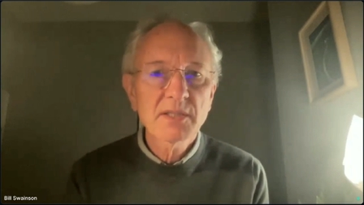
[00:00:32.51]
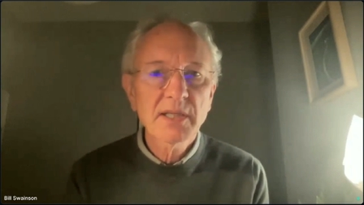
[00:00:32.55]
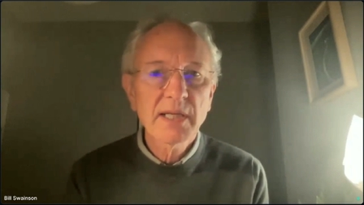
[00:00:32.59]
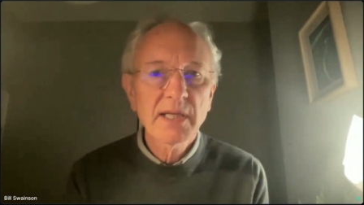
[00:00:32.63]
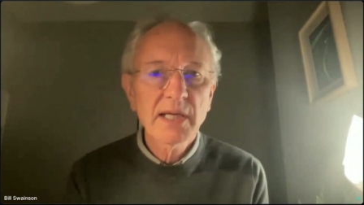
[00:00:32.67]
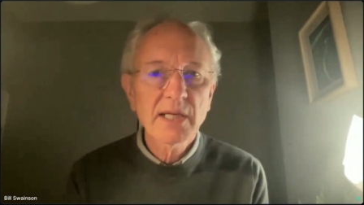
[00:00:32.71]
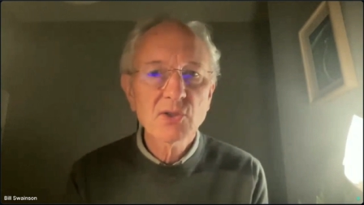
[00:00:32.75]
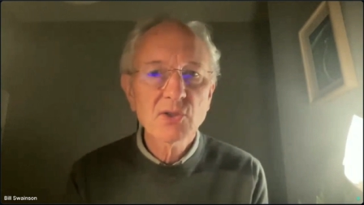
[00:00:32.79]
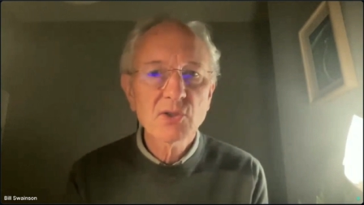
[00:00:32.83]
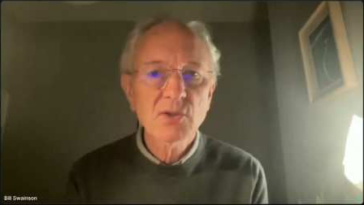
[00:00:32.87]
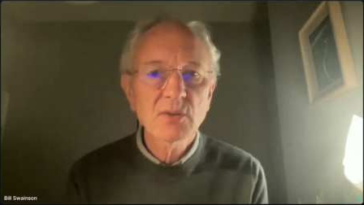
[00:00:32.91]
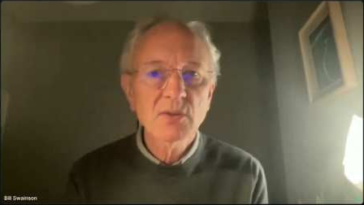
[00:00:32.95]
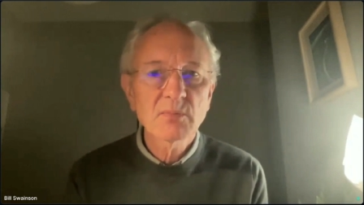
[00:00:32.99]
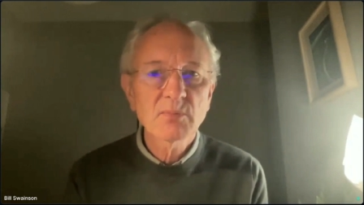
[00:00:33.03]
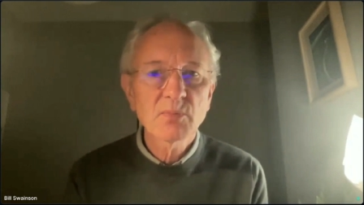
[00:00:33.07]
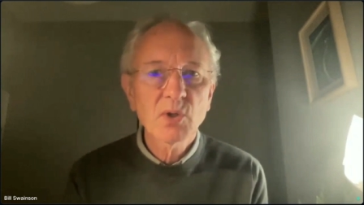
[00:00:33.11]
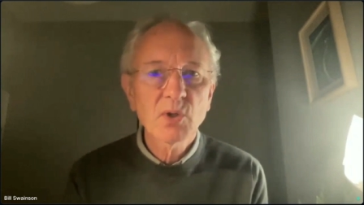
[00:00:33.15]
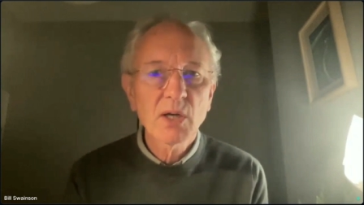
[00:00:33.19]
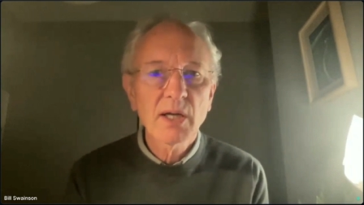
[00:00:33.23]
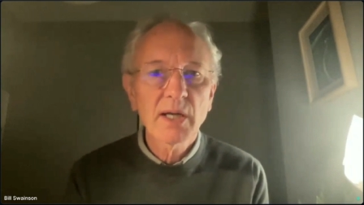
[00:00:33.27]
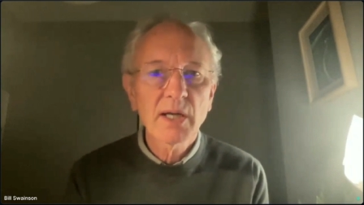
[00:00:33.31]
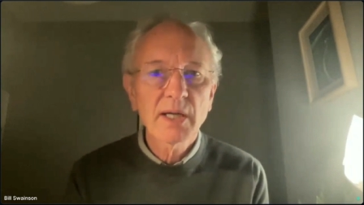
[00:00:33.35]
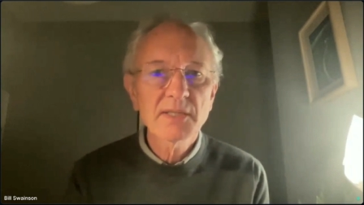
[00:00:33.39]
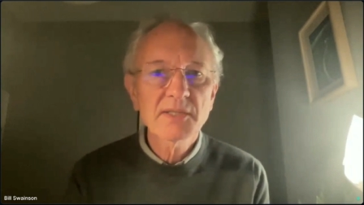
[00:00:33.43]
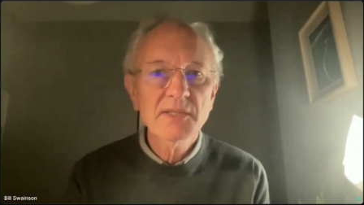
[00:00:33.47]
year's
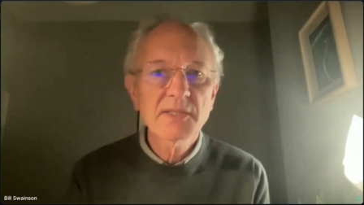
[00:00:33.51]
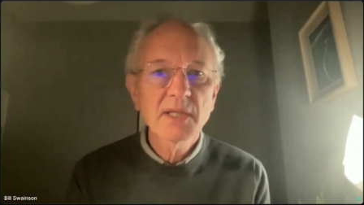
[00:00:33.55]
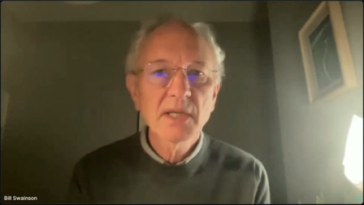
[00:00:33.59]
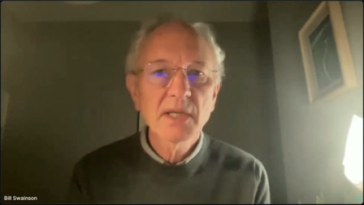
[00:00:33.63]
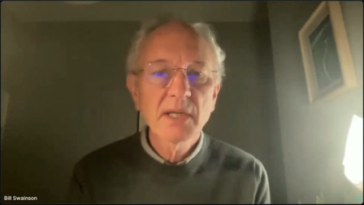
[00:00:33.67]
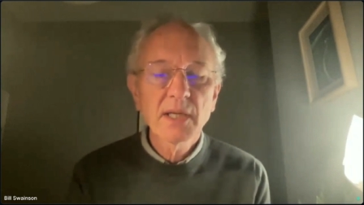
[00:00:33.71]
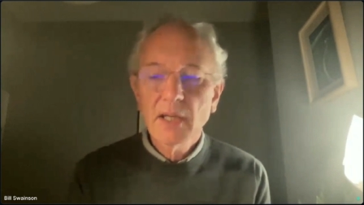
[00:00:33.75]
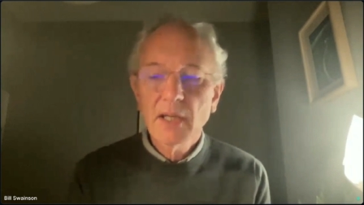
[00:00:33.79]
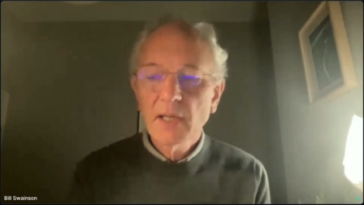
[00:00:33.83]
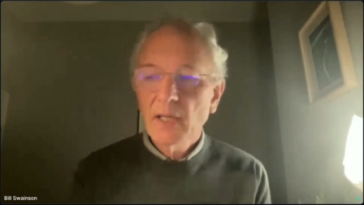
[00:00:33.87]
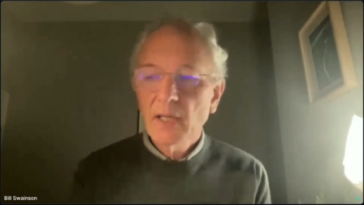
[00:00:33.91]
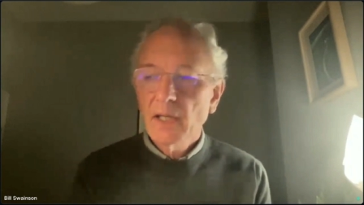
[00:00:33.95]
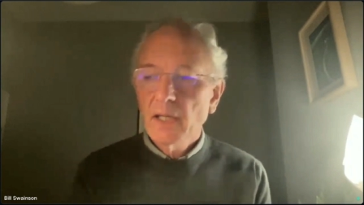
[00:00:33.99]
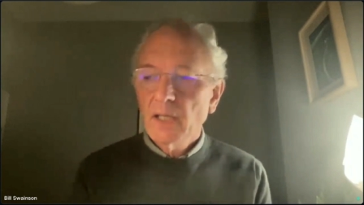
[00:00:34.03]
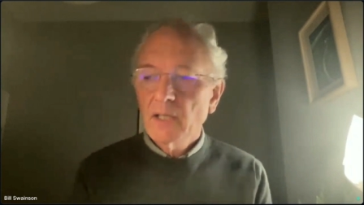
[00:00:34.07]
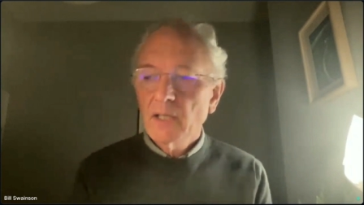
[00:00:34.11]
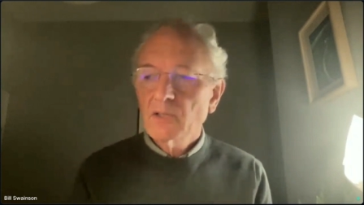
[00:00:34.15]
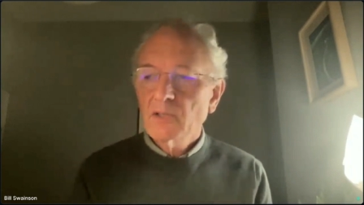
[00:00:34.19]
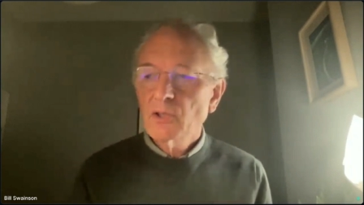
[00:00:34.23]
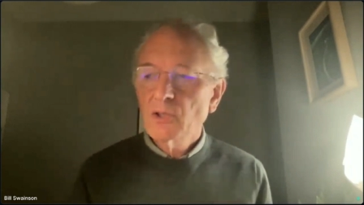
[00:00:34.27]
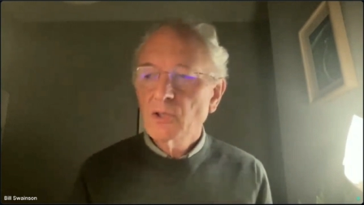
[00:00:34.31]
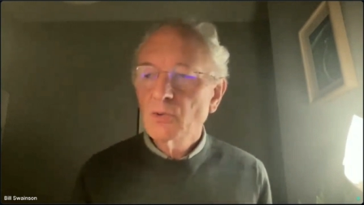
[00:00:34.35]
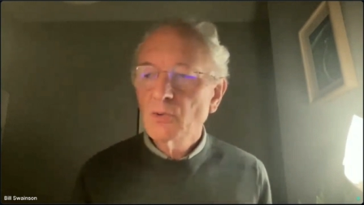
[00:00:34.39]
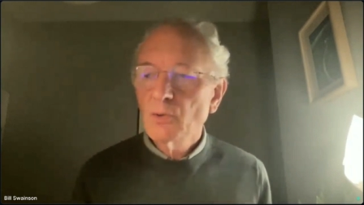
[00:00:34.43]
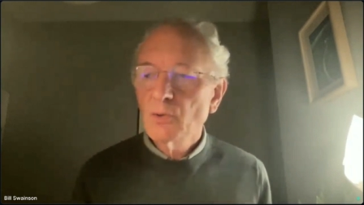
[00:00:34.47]
Booker
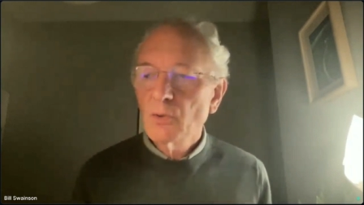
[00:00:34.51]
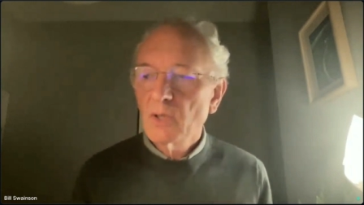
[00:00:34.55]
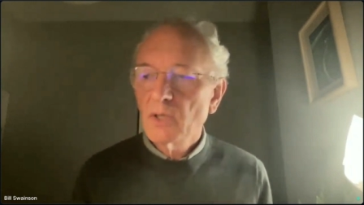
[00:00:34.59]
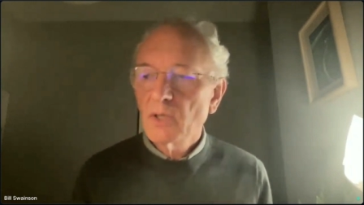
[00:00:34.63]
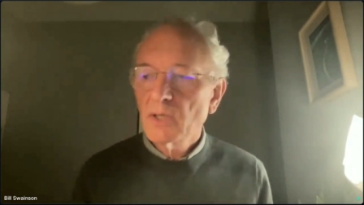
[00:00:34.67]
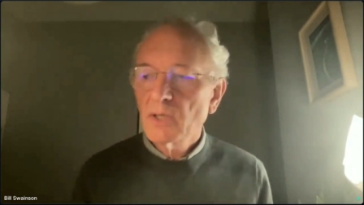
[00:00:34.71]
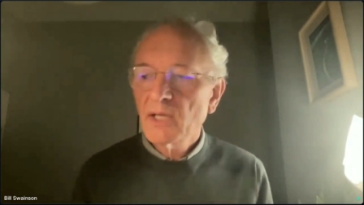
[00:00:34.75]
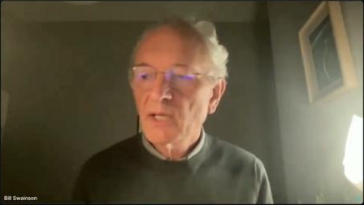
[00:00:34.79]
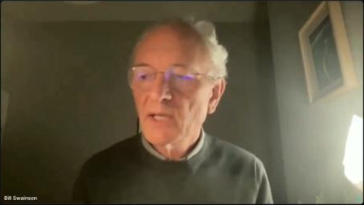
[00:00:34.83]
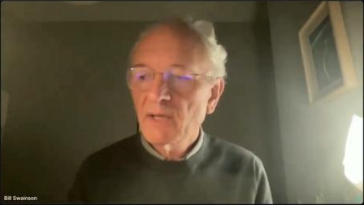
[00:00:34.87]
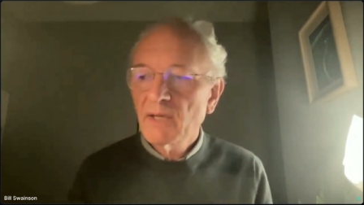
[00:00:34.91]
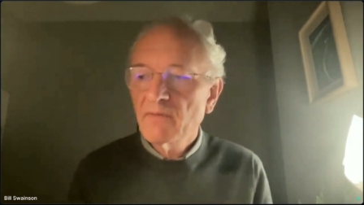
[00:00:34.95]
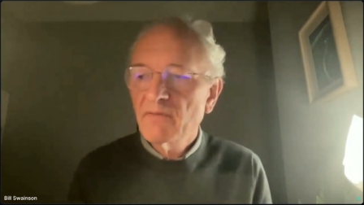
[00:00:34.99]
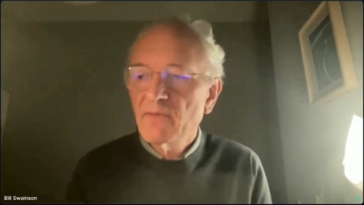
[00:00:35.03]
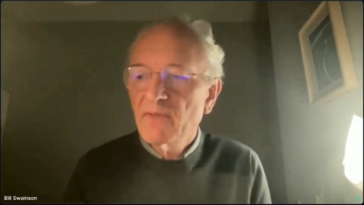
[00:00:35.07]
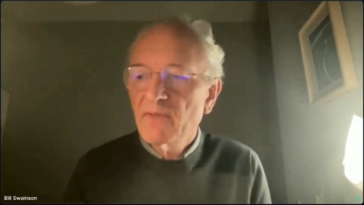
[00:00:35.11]
International Prize,